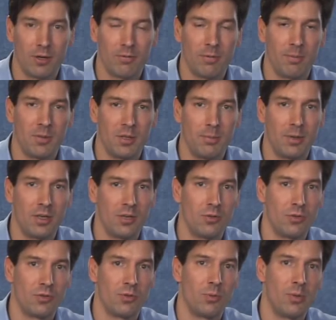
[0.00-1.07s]
from the Debugging
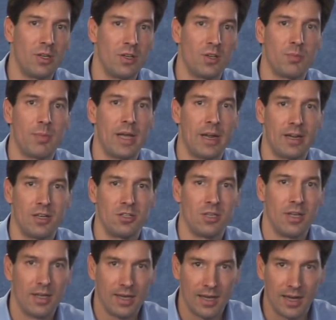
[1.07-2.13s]
Tools for Windows package,
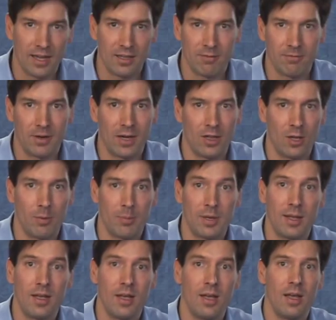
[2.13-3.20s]
had the file open.